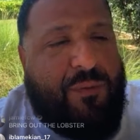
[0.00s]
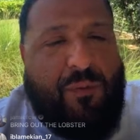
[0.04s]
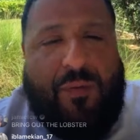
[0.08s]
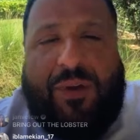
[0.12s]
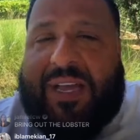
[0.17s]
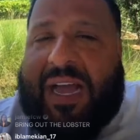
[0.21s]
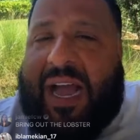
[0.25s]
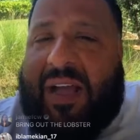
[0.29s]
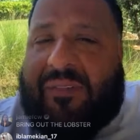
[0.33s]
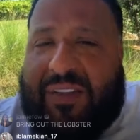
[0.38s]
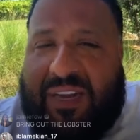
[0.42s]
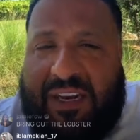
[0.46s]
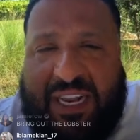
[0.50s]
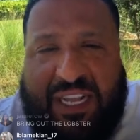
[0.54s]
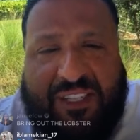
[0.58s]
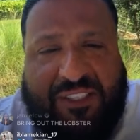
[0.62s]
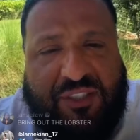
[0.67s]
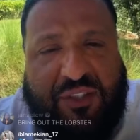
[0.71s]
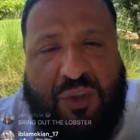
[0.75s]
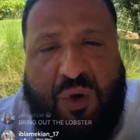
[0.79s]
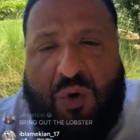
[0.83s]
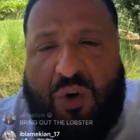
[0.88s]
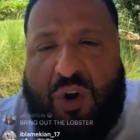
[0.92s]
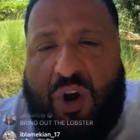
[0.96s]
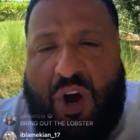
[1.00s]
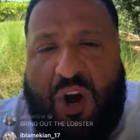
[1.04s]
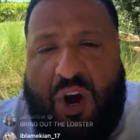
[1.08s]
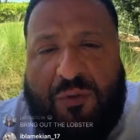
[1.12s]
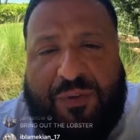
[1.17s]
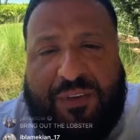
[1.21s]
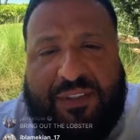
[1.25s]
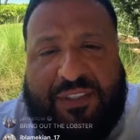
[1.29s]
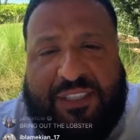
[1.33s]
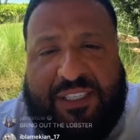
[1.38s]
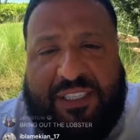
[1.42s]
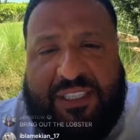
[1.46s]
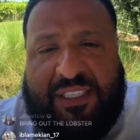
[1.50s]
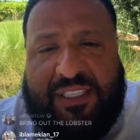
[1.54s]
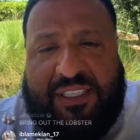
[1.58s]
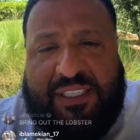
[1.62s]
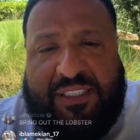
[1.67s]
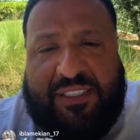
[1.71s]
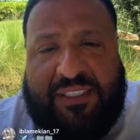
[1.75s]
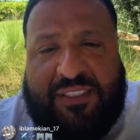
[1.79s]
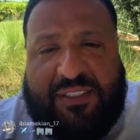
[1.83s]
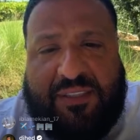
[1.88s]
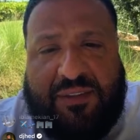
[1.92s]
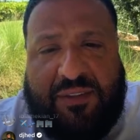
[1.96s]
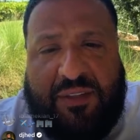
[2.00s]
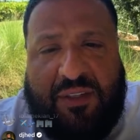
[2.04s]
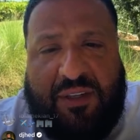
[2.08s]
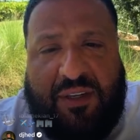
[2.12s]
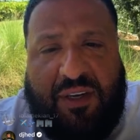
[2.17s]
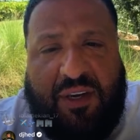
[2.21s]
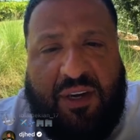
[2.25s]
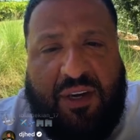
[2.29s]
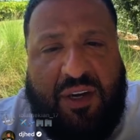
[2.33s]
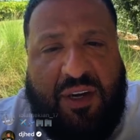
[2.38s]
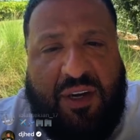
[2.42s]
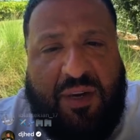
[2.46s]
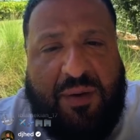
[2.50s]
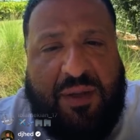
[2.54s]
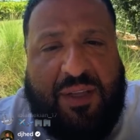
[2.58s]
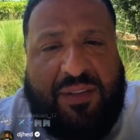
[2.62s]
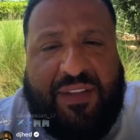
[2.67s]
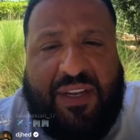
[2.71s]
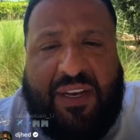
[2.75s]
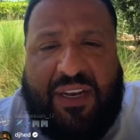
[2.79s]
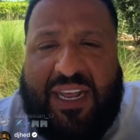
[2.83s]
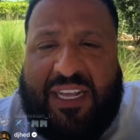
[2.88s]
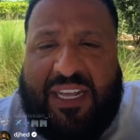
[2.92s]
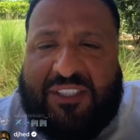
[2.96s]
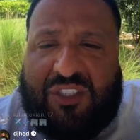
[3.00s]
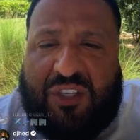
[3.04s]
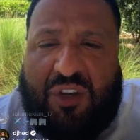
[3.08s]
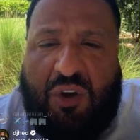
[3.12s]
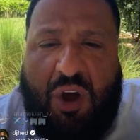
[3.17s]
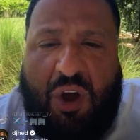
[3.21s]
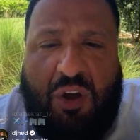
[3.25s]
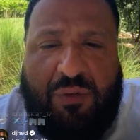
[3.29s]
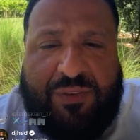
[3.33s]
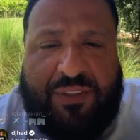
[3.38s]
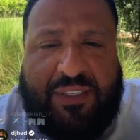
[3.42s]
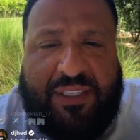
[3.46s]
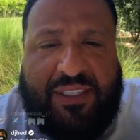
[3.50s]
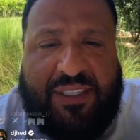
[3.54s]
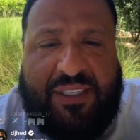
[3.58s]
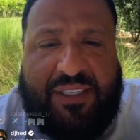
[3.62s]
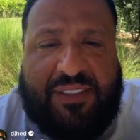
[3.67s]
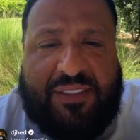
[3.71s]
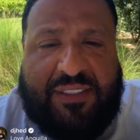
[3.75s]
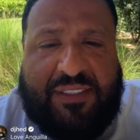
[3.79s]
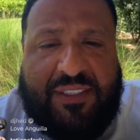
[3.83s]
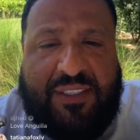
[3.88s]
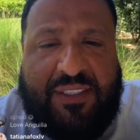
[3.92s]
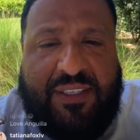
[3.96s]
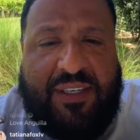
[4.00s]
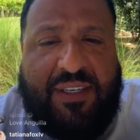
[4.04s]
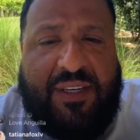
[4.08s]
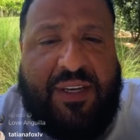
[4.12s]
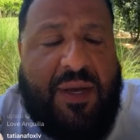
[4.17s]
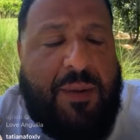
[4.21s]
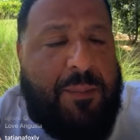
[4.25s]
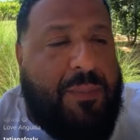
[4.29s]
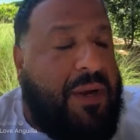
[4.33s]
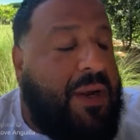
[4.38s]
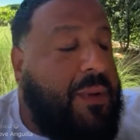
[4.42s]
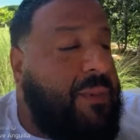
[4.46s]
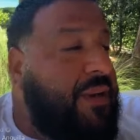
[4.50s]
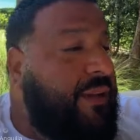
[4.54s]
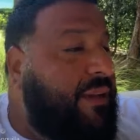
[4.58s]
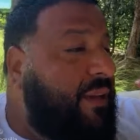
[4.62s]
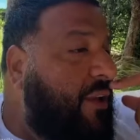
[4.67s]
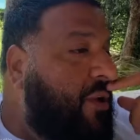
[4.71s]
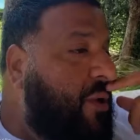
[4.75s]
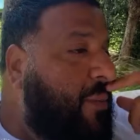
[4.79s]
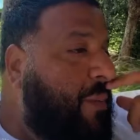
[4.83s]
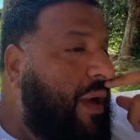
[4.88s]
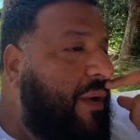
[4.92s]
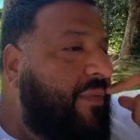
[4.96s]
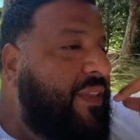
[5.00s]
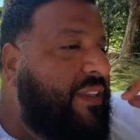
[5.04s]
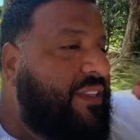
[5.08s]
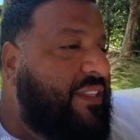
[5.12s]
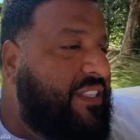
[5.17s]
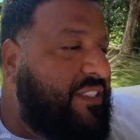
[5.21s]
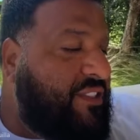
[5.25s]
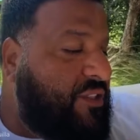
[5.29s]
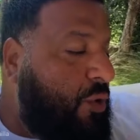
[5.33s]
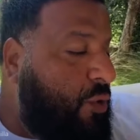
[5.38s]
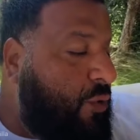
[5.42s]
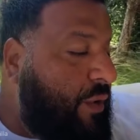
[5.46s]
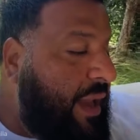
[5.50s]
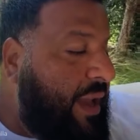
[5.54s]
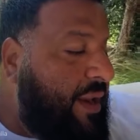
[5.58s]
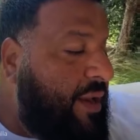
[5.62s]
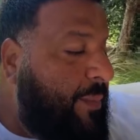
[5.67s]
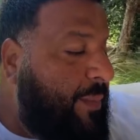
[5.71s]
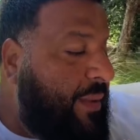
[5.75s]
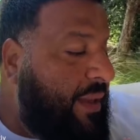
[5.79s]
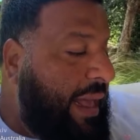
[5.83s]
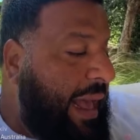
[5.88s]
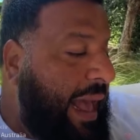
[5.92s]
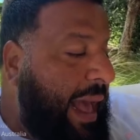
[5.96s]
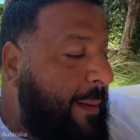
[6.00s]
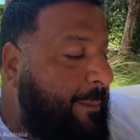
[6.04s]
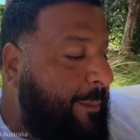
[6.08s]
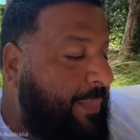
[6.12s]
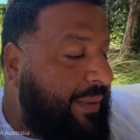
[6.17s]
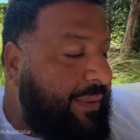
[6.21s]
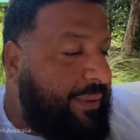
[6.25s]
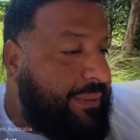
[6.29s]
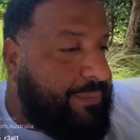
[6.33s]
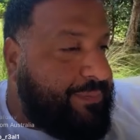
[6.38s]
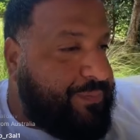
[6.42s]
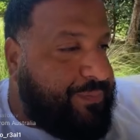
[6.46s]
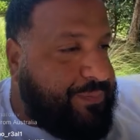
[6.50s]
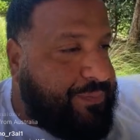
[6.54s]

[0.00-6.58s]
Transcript: We got the Let's Go Golfing tees and the Let's Golf tees. But let me tell you about this. It's okay to be happy.